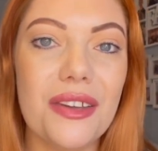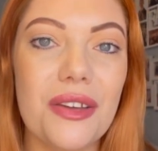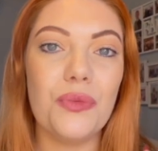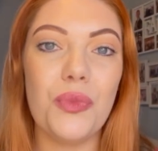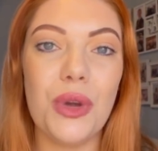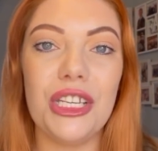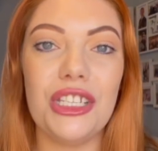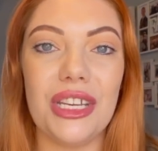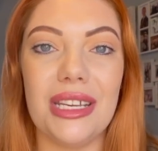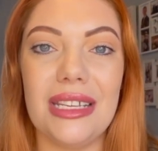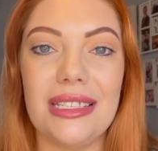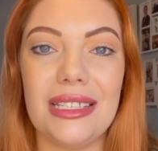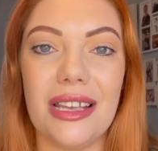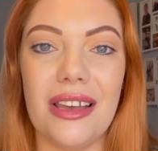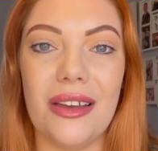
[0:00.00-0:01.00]
which
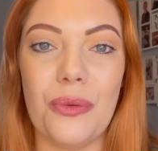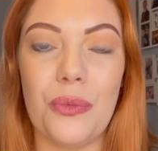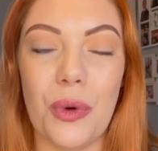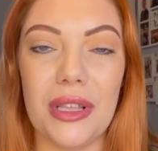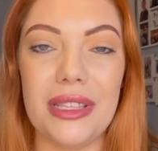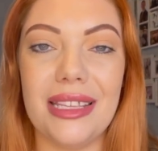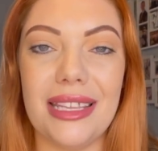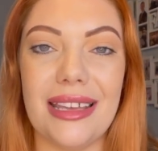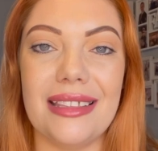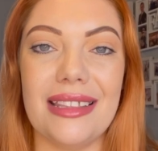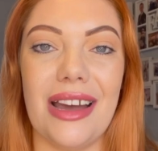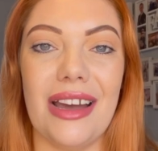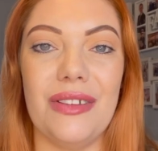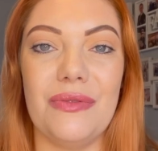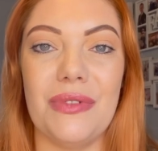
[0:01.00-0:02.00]
is one thing
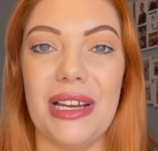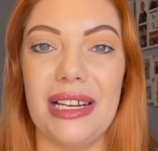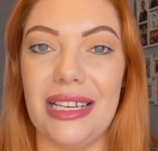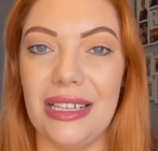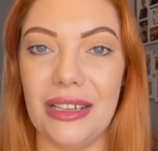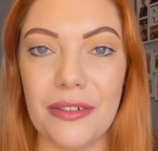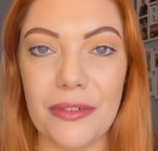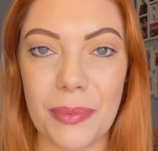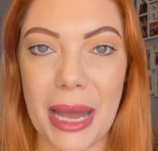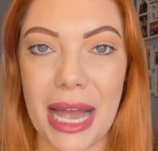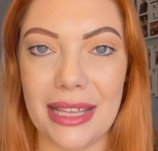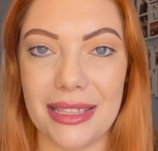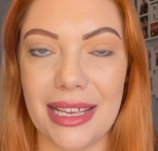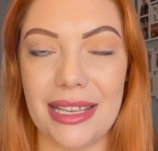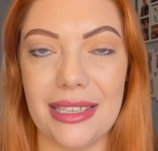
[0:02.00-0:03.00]
that I really love
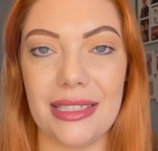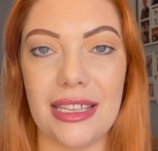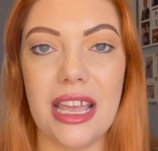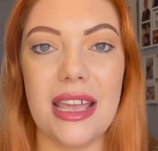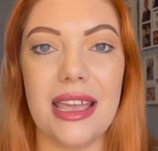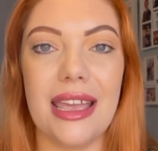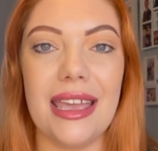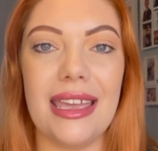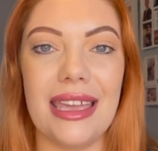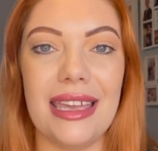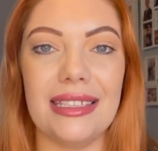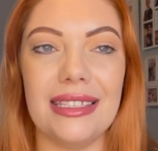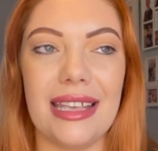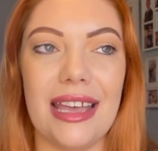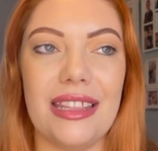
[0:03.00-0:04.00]
about this,
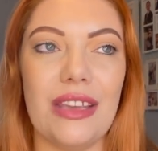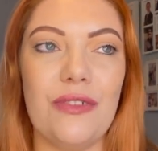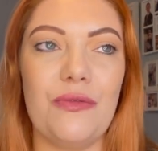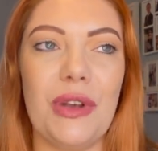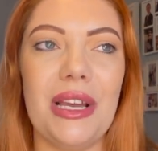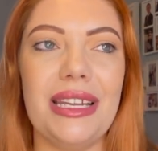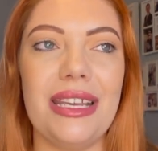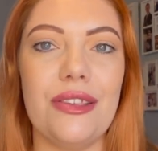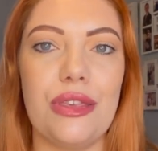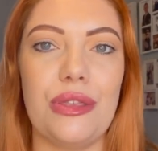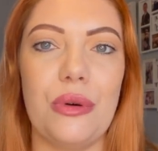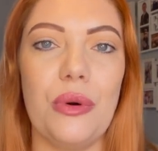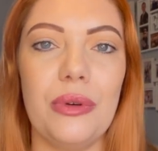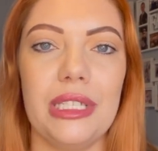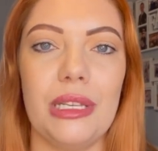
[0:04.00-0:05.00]
is that they've really
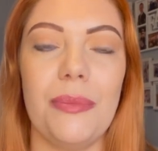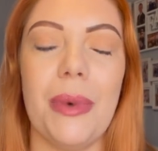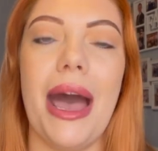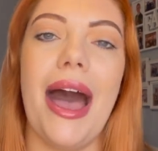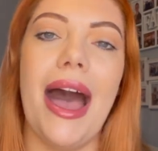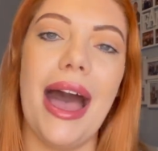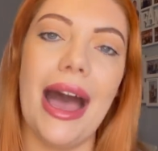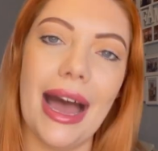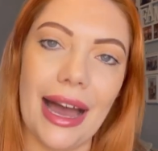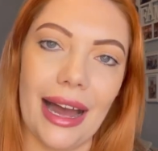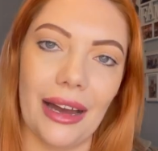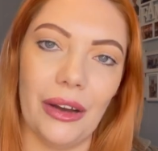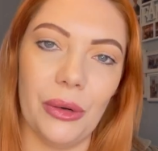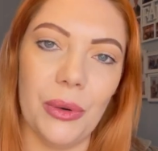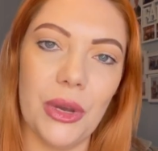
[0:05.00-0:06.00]
thought about
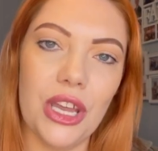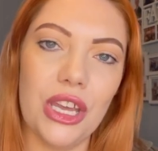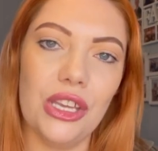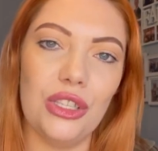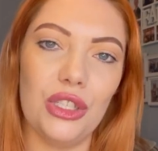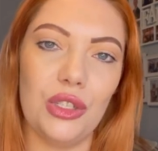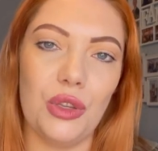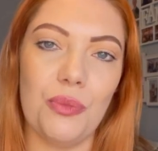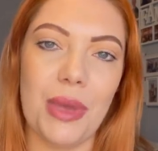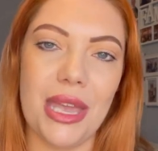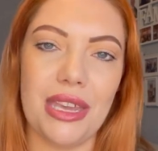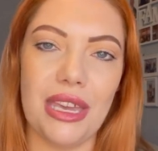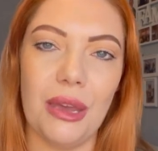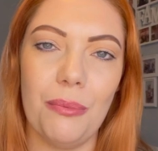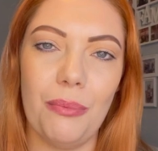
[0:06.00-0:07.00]
how to
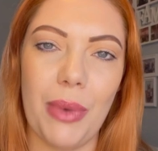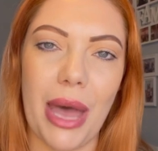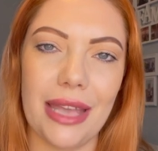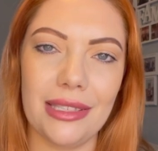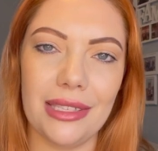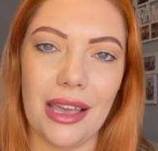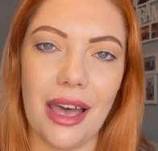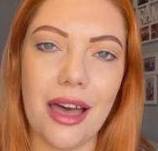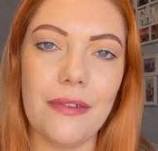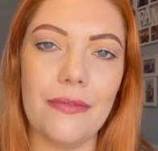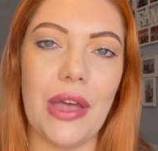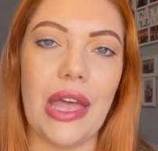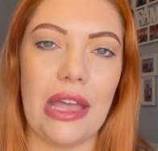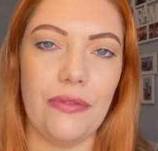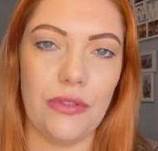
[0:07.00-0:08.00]
make it better
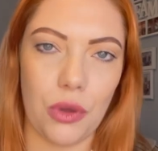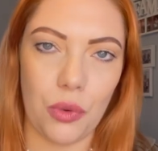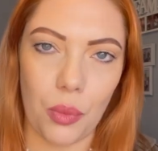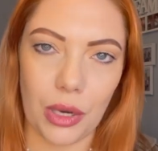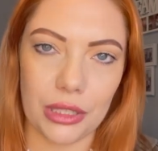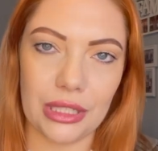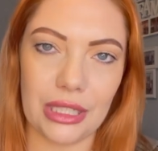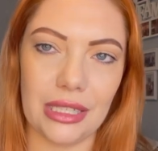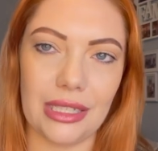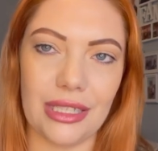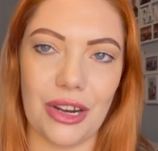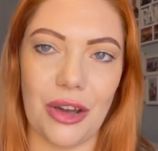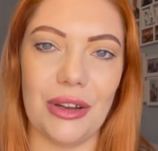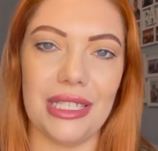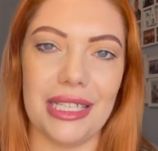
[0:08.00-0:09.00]
for if you want to
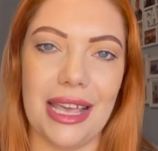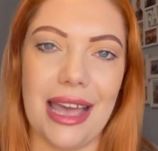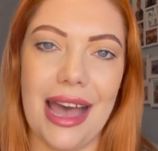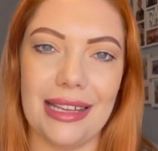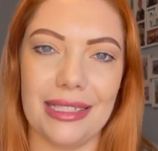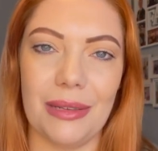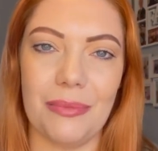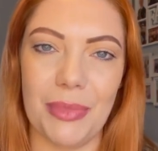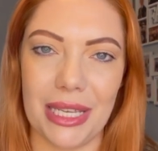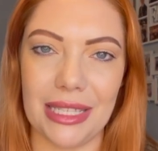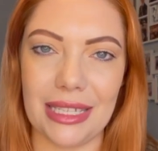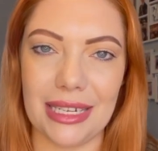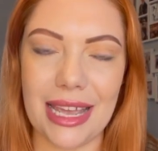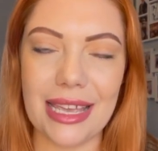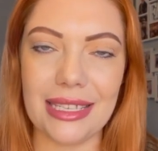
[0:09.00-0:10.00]
start it as a
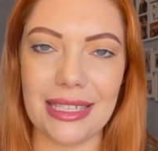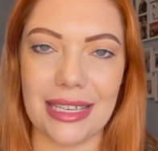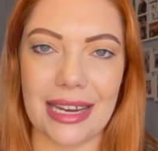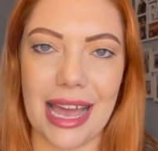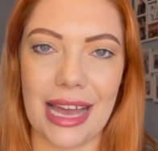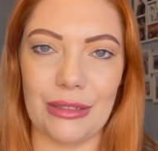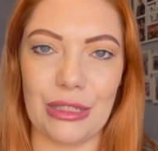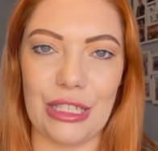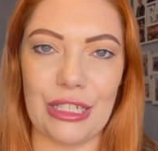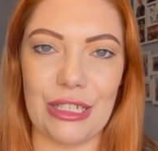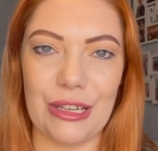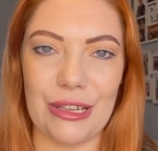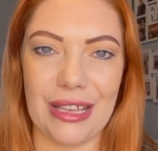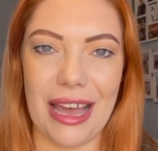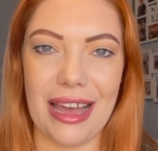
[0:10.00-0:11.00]
business and how to
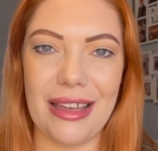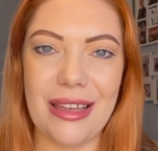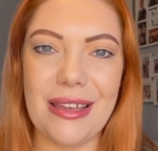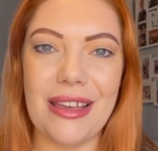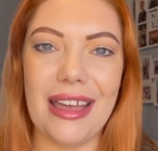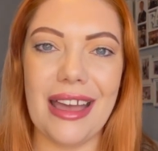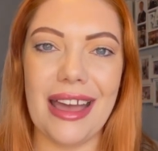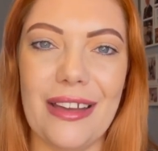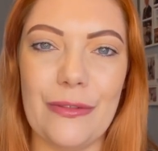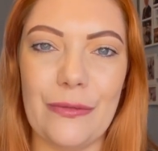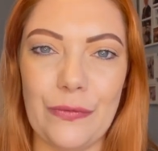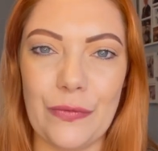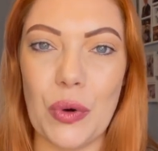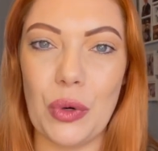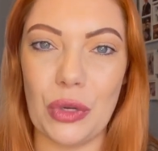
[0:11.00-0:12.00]
do that
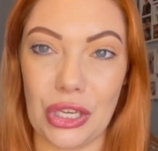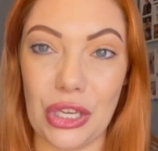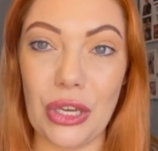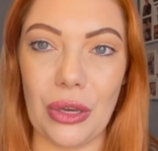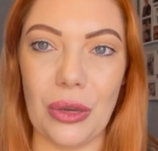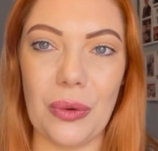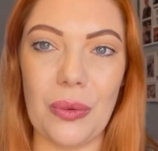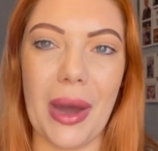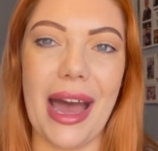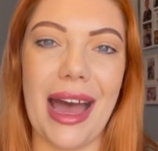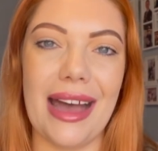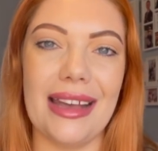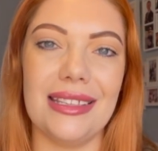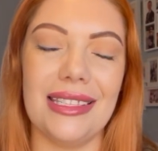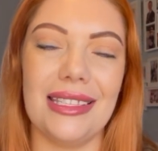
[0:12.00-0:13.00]
for you
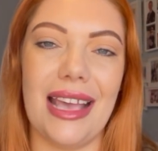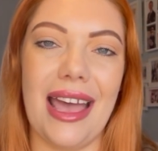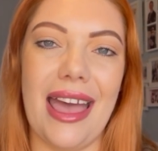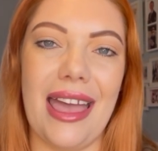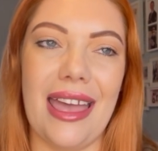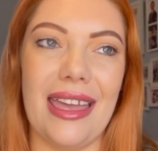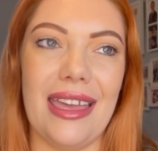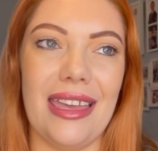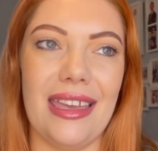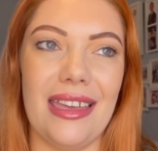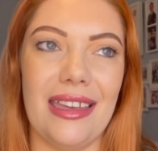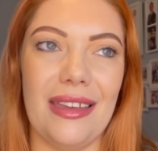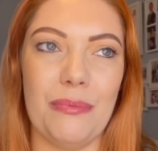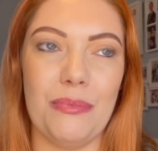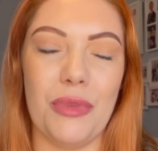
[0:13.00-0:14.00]
as
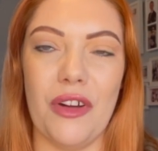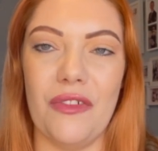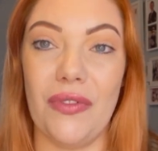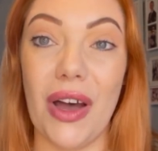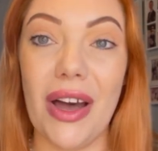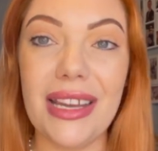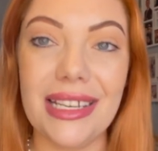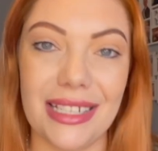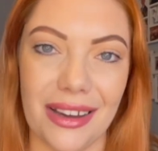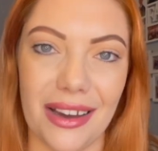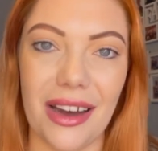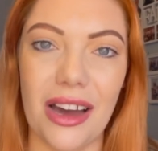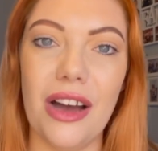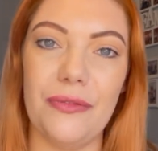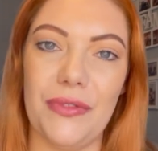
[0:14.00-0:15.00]
a provider
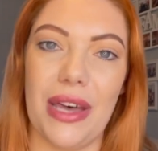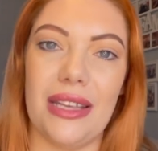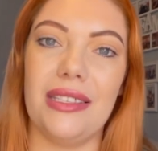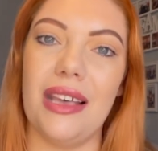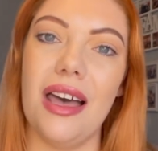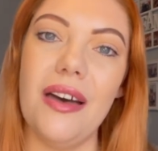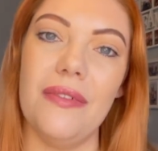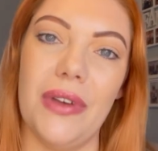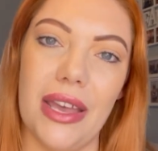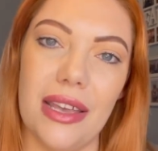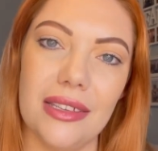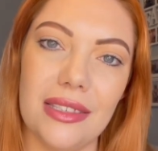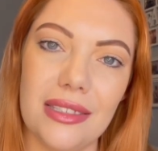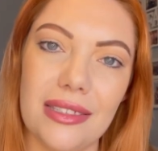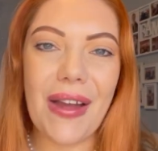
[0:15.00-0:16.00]
of that
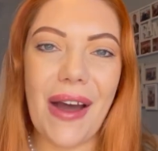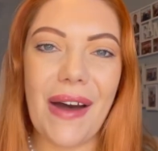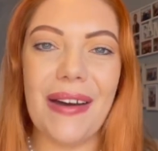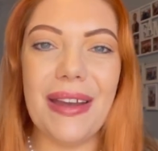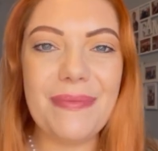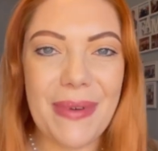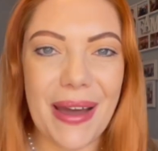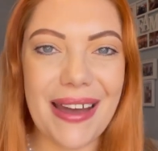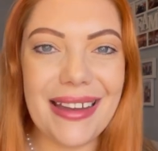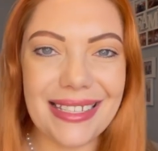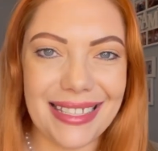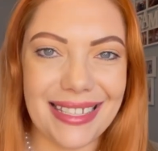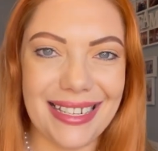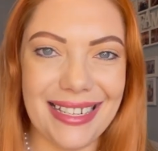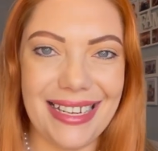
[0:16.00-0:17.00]
service. I
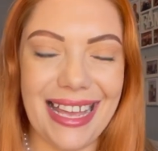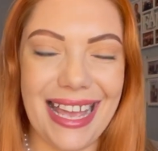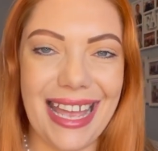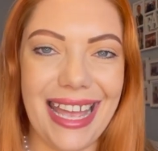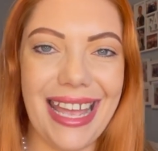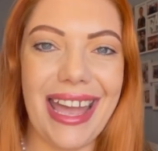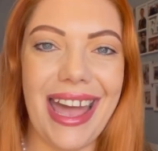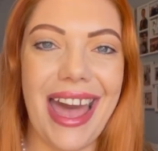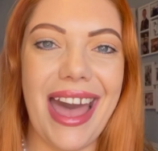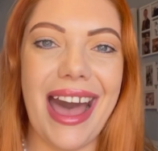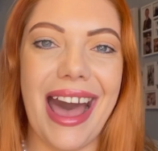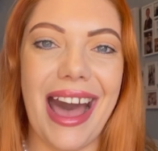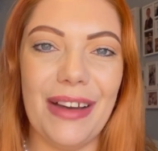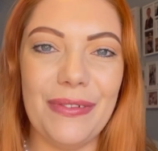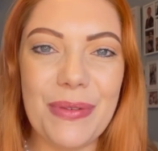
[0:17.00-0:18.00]
personally
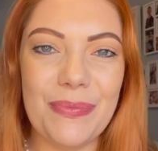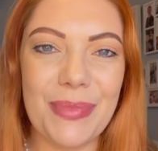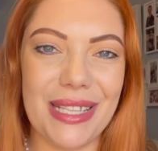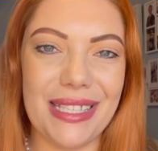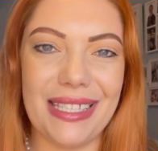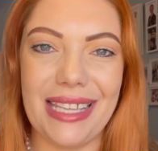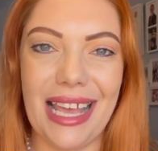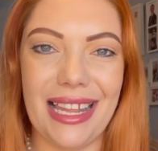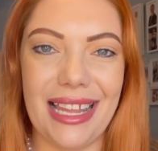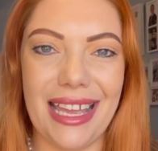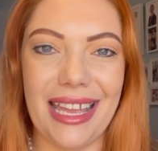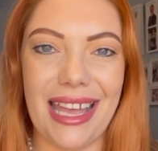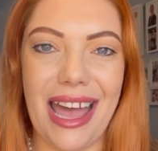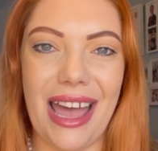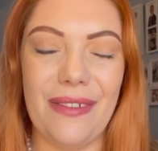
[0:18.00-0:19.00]
haven't been
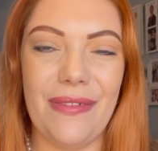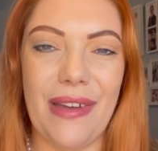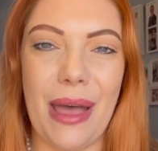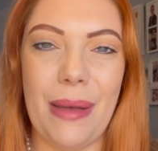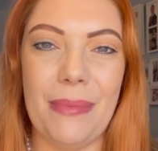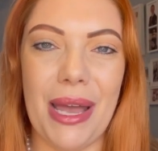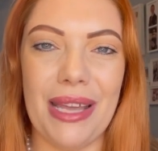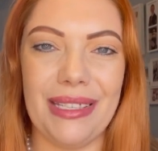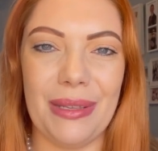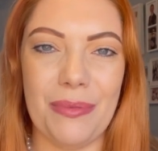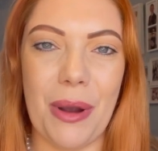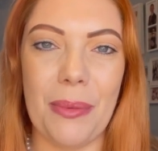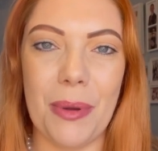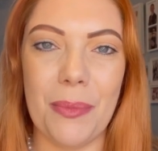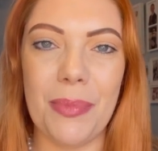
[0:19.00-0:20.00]
selling FM as a
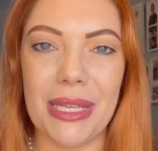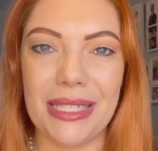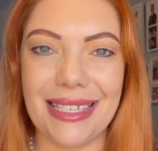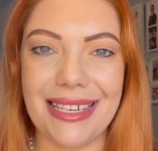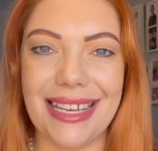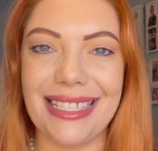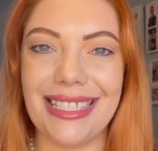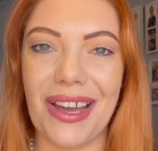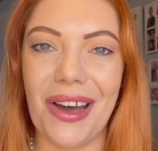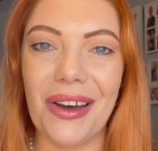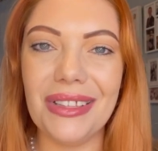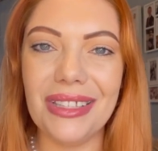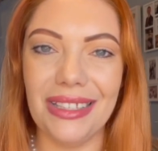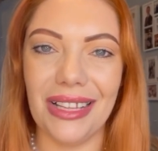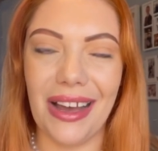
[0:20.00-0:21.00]
proper business
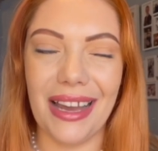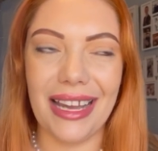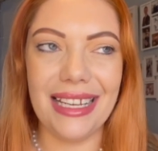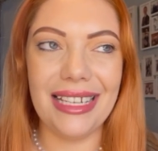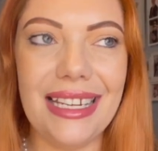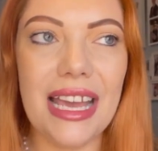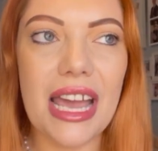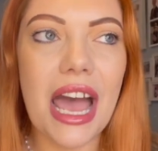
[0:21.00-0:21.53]
online.